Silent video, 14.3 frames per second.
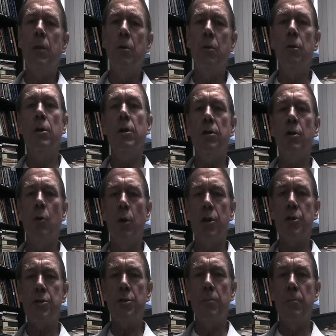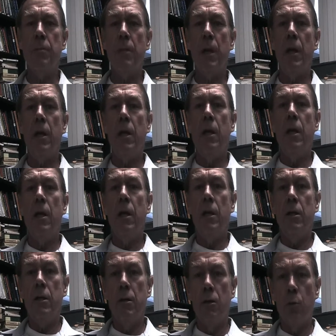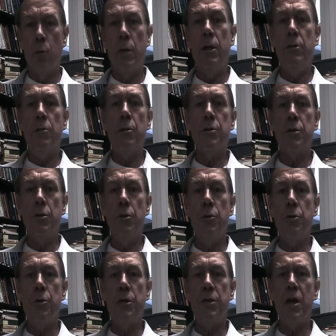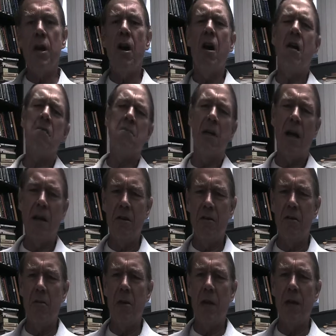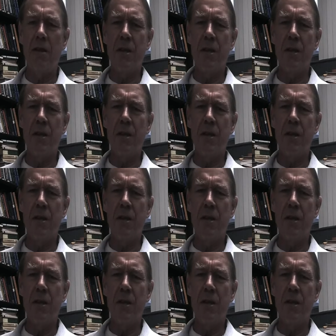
You look at the question, you read through the solution and say, oh, I can do that.